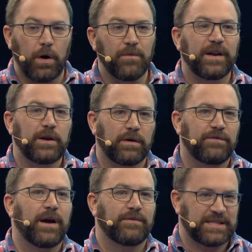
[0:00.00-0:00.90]
hopefully not
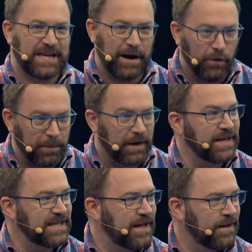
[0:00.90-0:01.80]
if you have a terrible
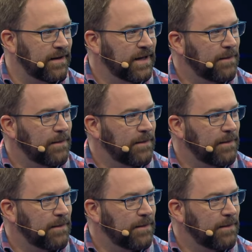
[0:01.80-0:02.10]
idea,